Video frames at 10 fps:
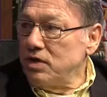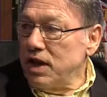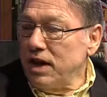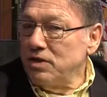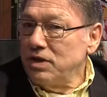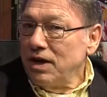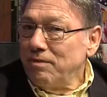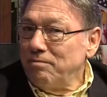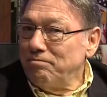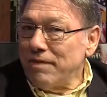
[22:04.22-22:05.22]
things,
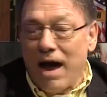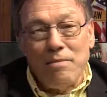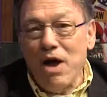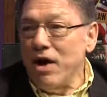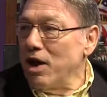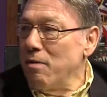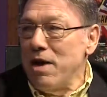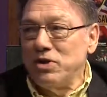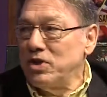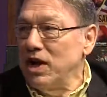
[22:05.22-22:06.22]
I'm not going to
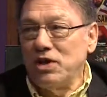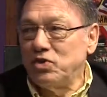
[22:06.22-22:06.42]
mention any superstars'